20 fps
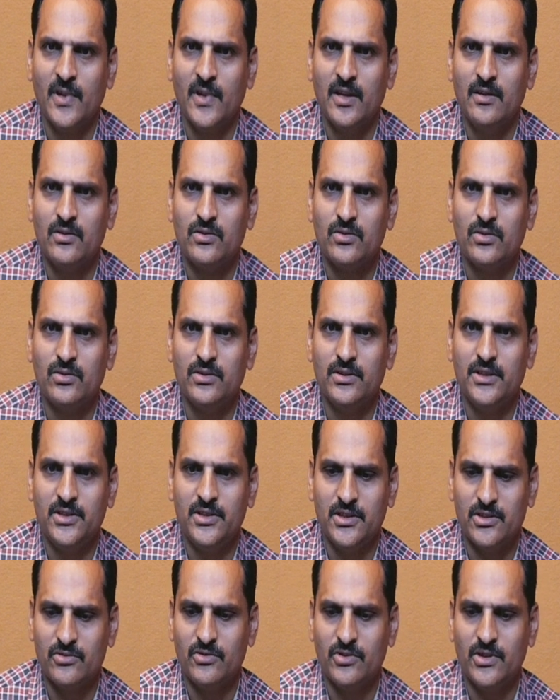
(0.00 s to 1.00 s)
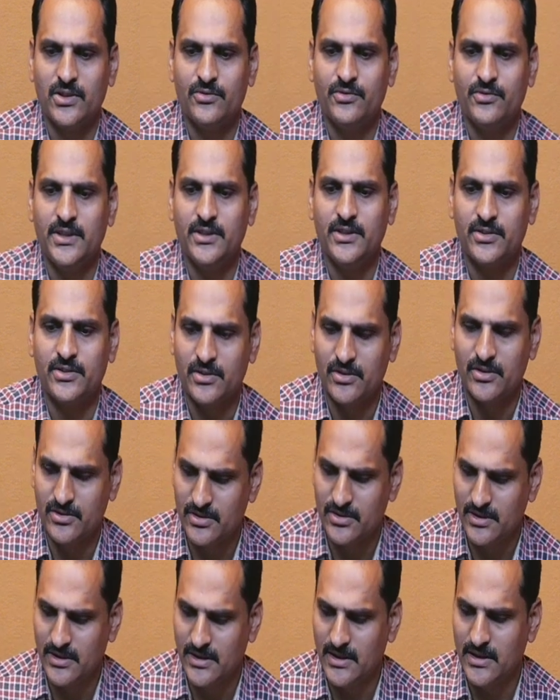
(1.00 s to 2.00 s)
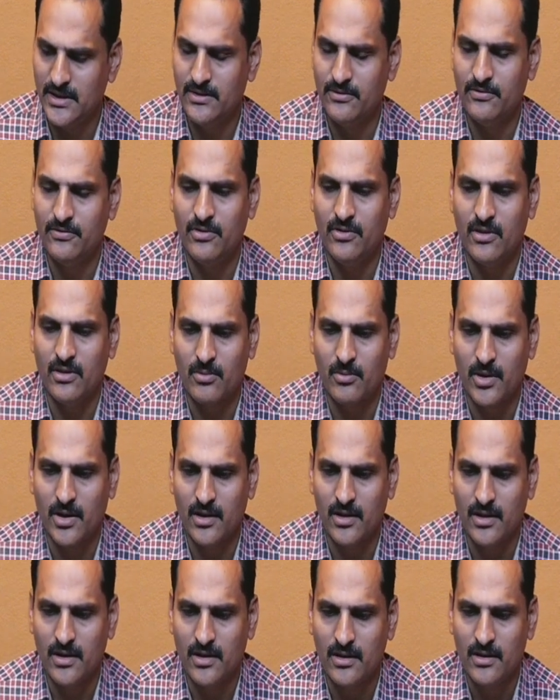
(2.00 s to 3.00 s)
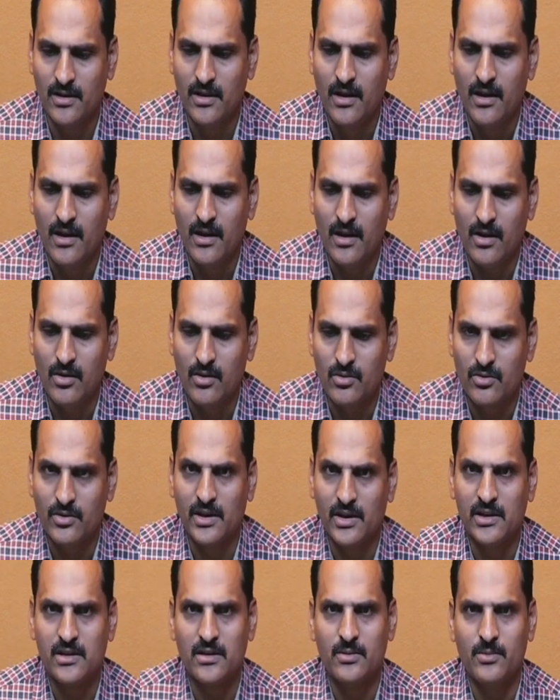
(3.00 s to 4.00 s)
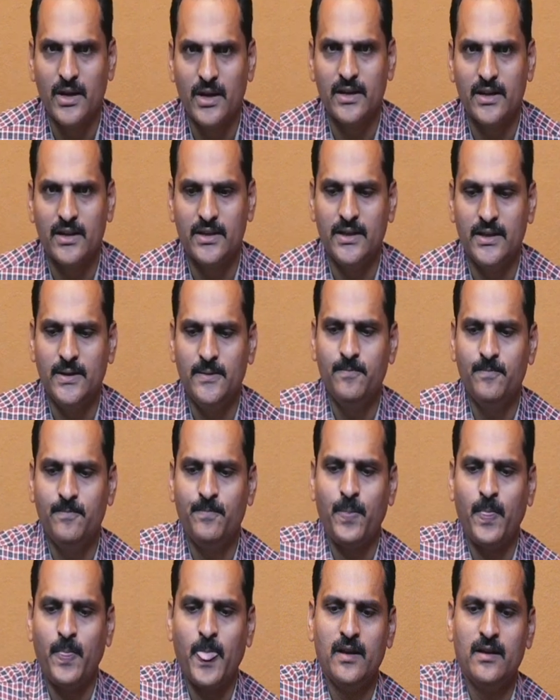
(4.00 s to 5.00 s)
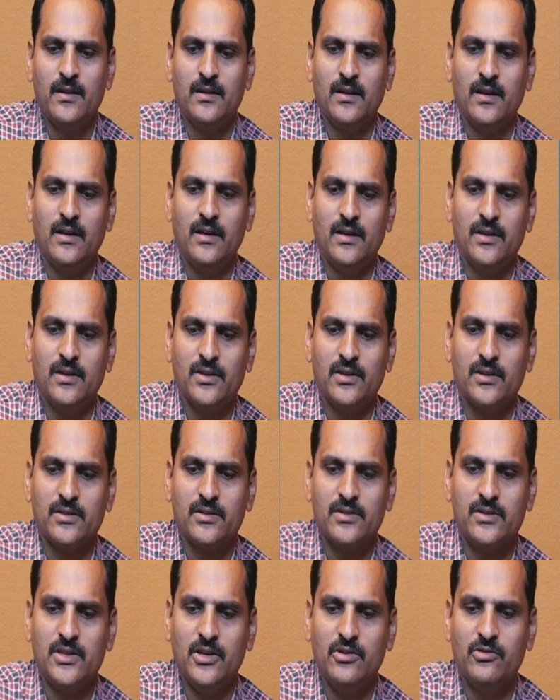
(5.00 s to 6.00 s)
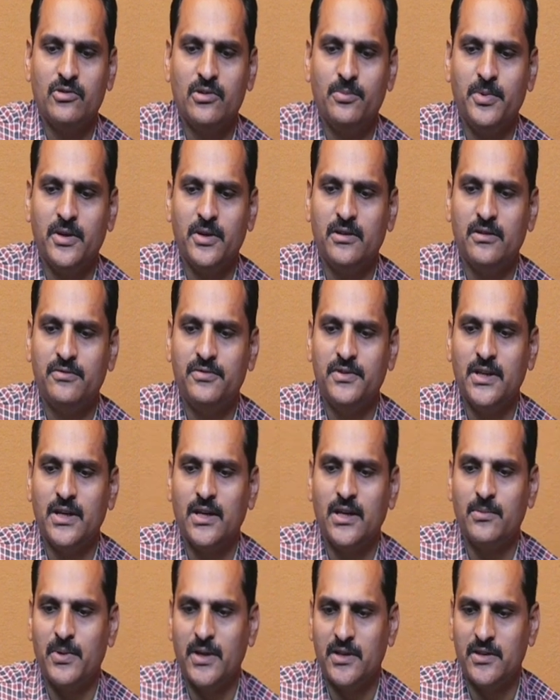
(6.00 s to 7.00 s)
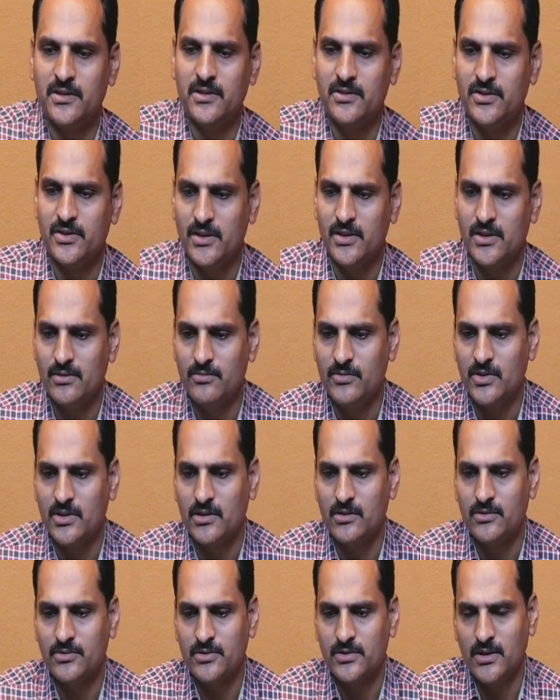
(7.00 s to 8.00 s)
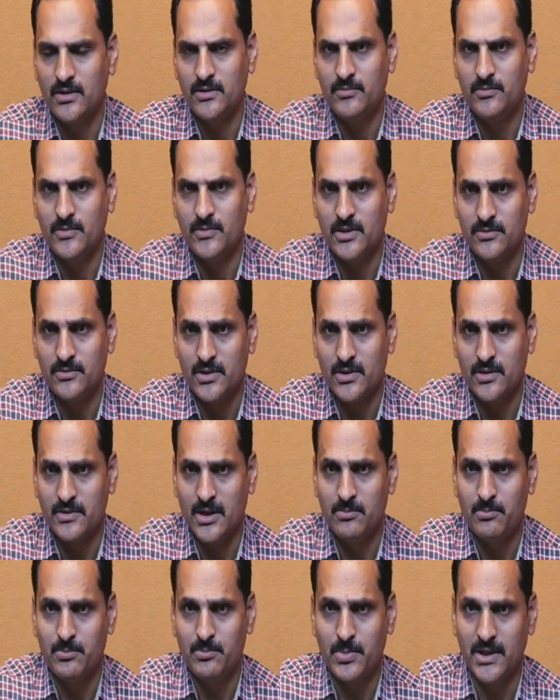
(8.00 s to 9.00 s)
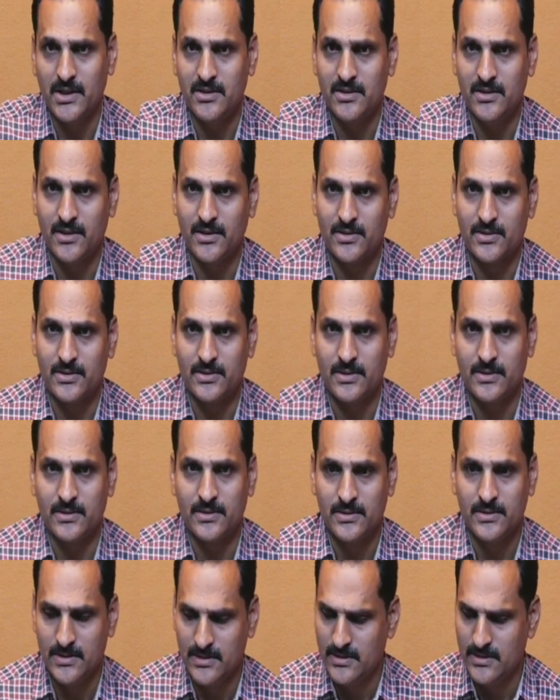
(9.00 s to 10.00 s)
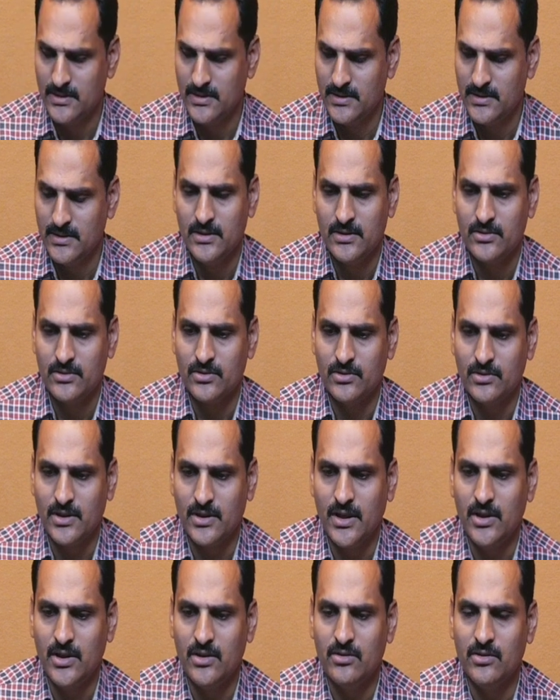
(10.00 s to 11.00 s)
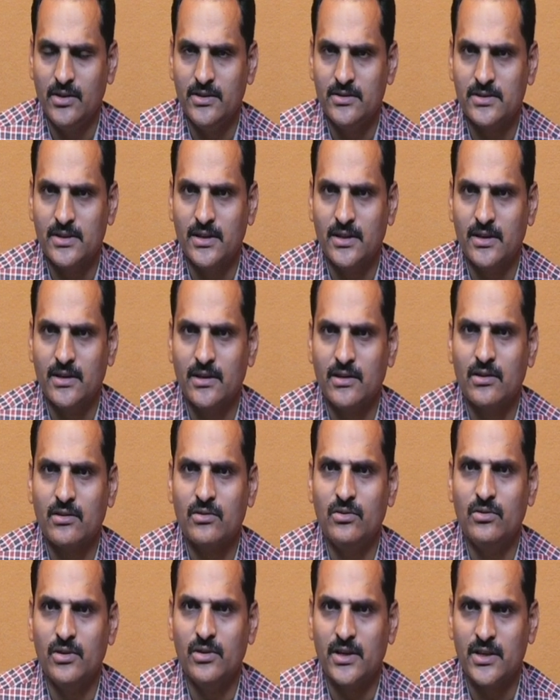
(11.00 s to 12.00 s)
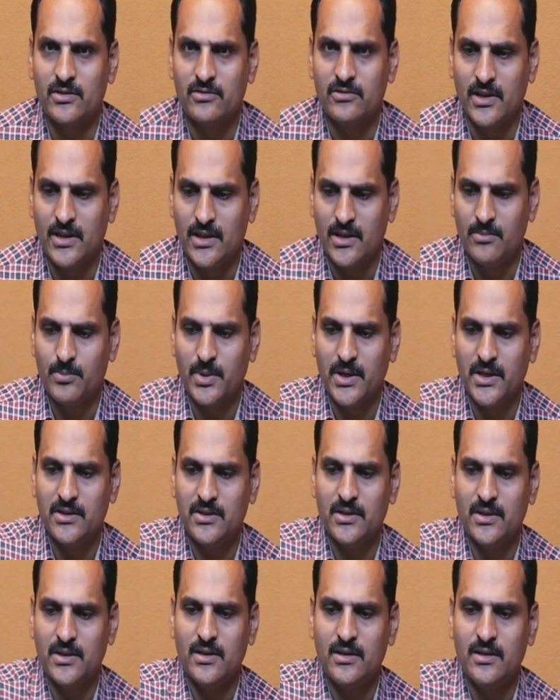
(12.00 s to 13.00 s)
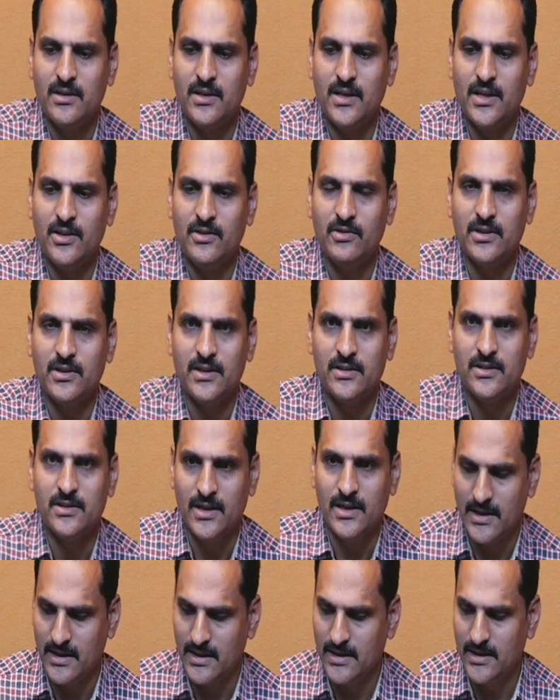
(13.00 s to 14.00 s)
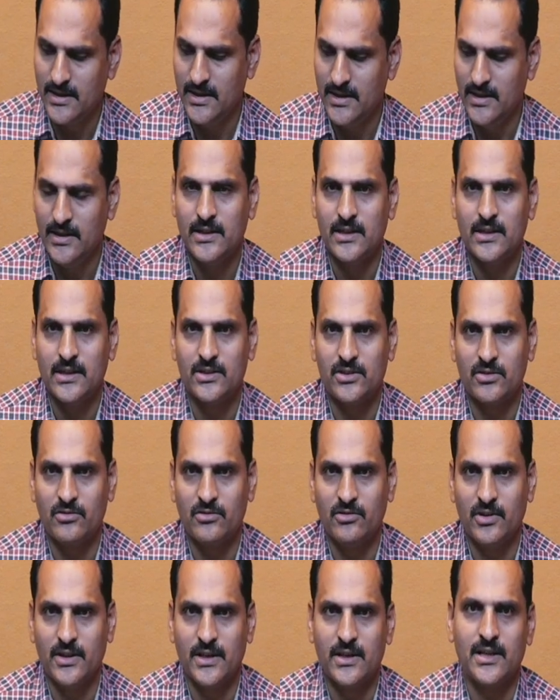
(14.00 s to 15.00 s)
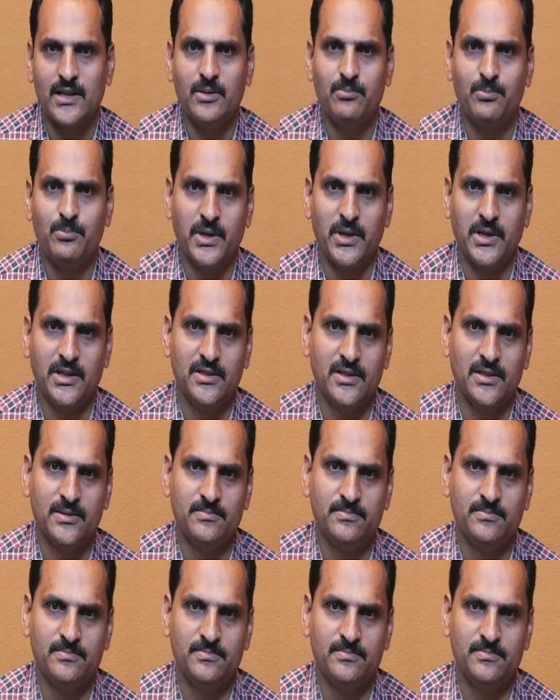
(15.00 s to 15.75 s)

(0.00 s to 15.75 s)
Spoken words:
So, this is what we discussed the formula, how to estimate the COP of the refrigeration system in terms of temperatures. So, T2 is the cold reservoir temperature, T1 is the high reservoir temperature.